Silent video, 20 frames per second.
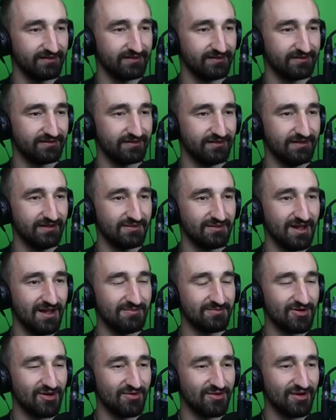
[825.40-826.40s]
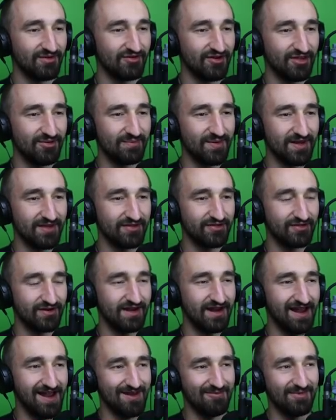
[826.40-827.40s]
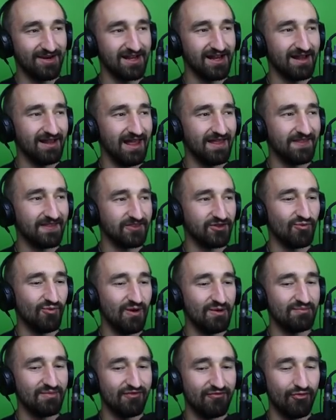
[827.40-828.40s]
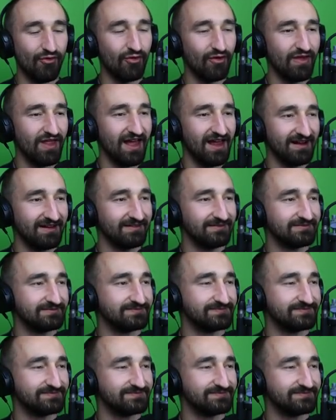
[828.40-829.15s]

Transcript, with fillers: All right. Well, I'm going over to the buns right now. I'm going to get, I think, the one before that.